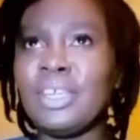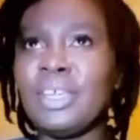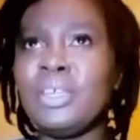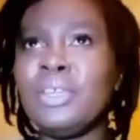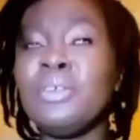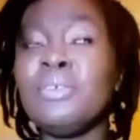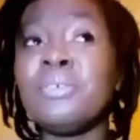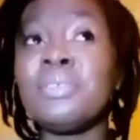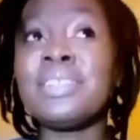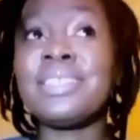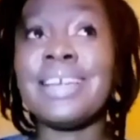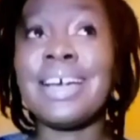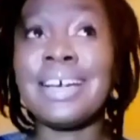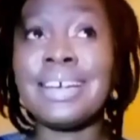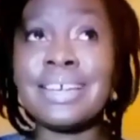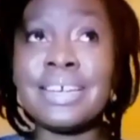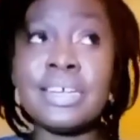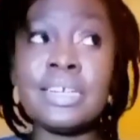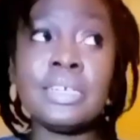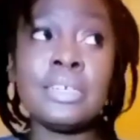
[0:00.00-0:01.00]
you know
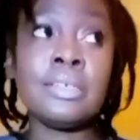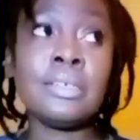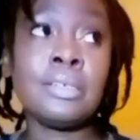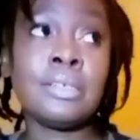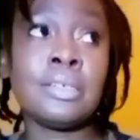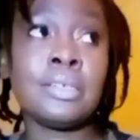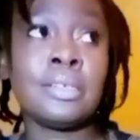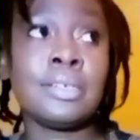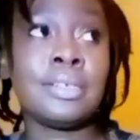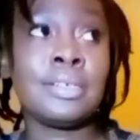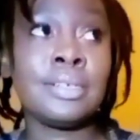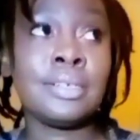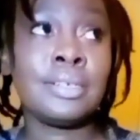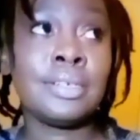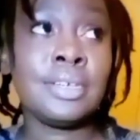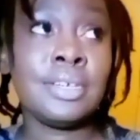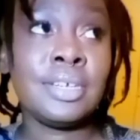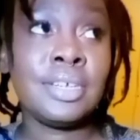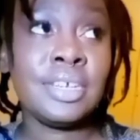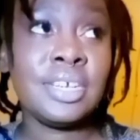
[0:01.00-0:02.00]
duncan
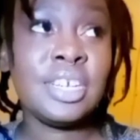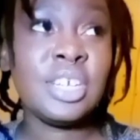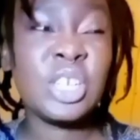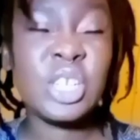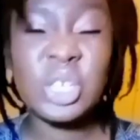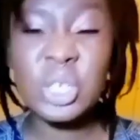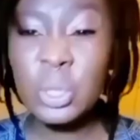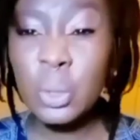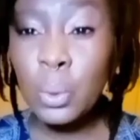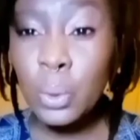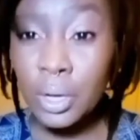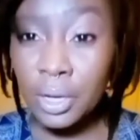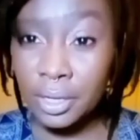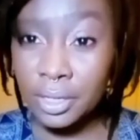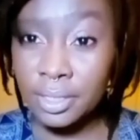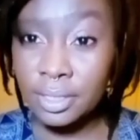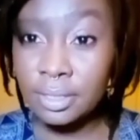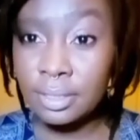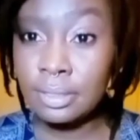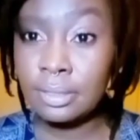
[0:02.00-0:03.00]
is so
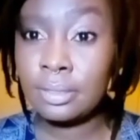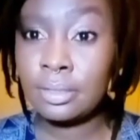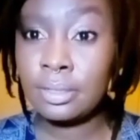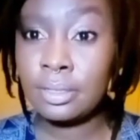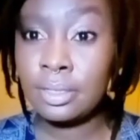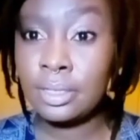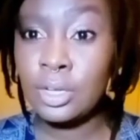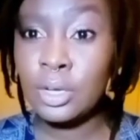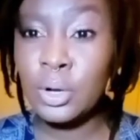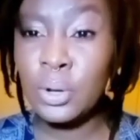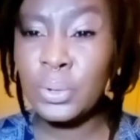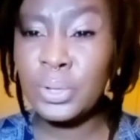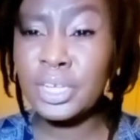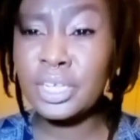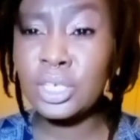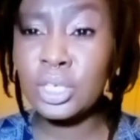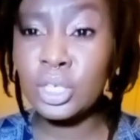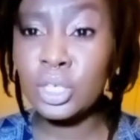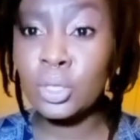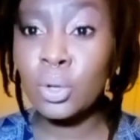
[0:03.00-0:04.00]
good you know
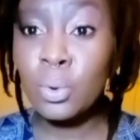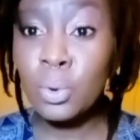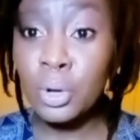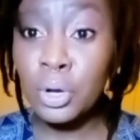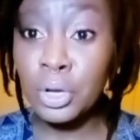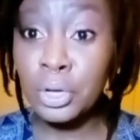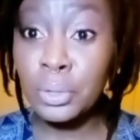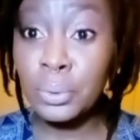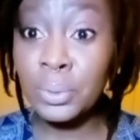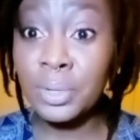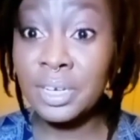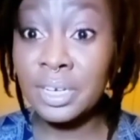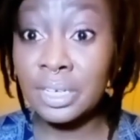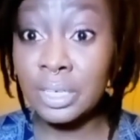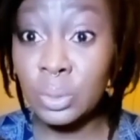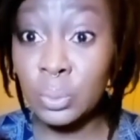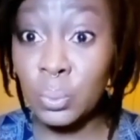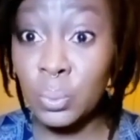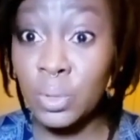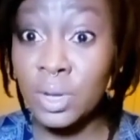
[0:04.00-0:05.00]
he's so good with
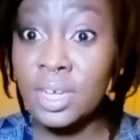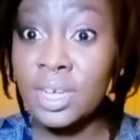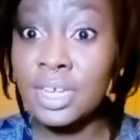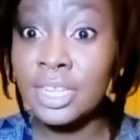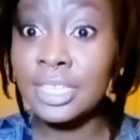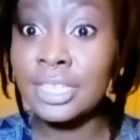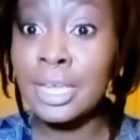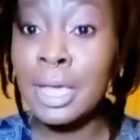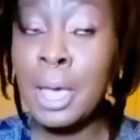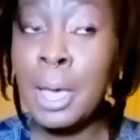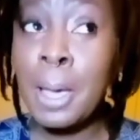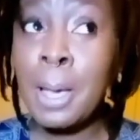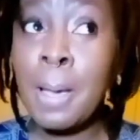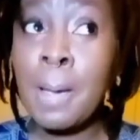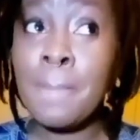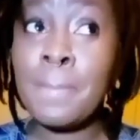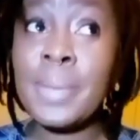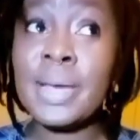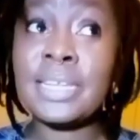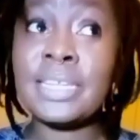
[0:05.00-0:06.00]
his words
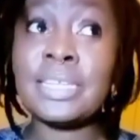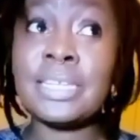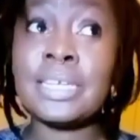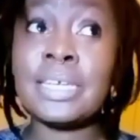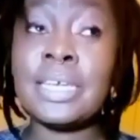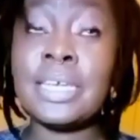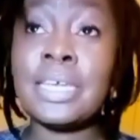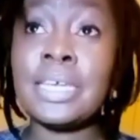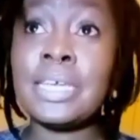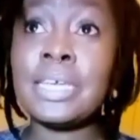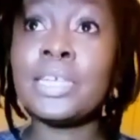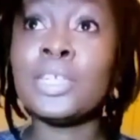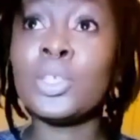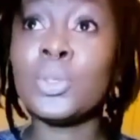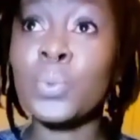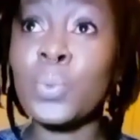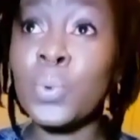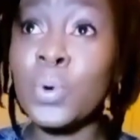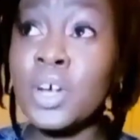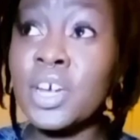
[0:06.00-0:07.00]
but
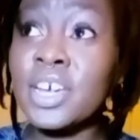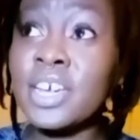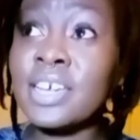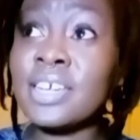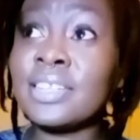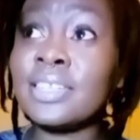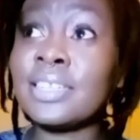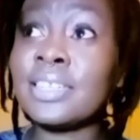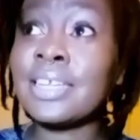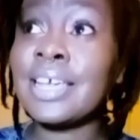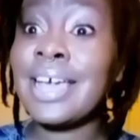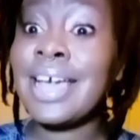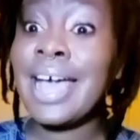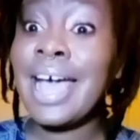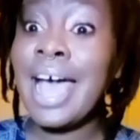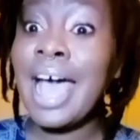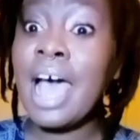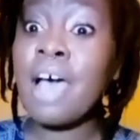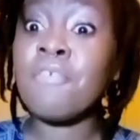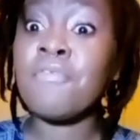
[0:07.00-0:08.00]
his words
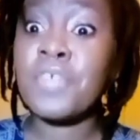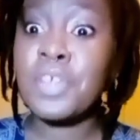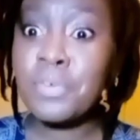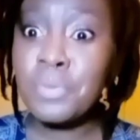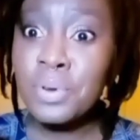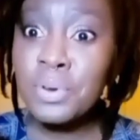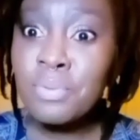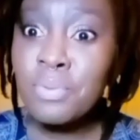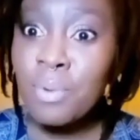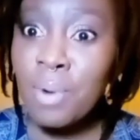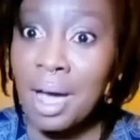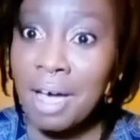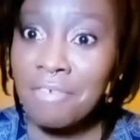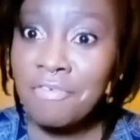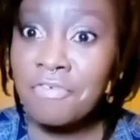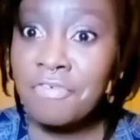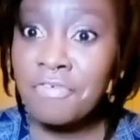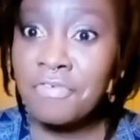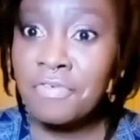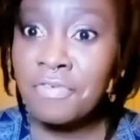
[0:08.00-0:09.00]
are very
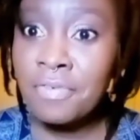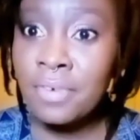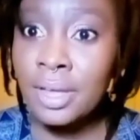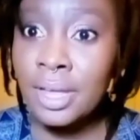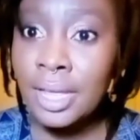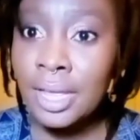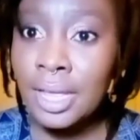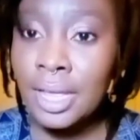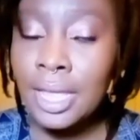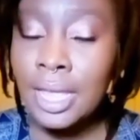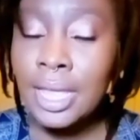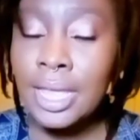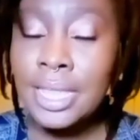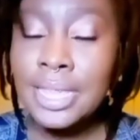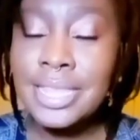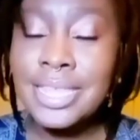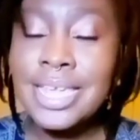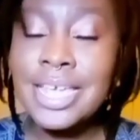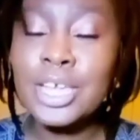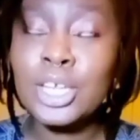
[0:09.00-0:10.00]
rough
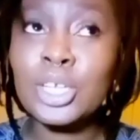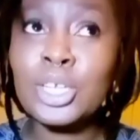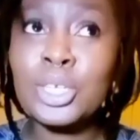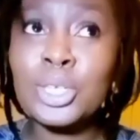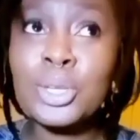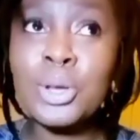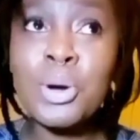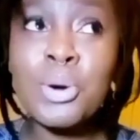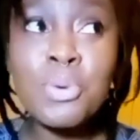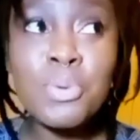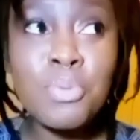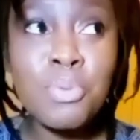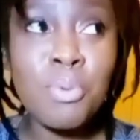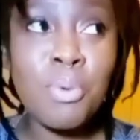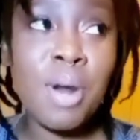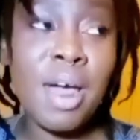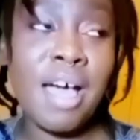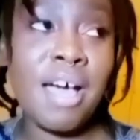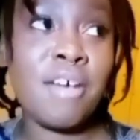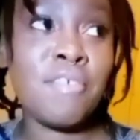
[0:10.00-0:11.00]
they are so
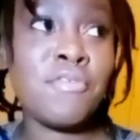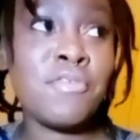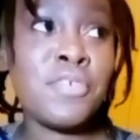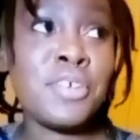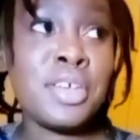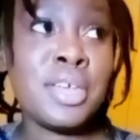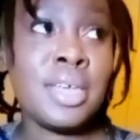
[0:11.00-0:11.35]
rough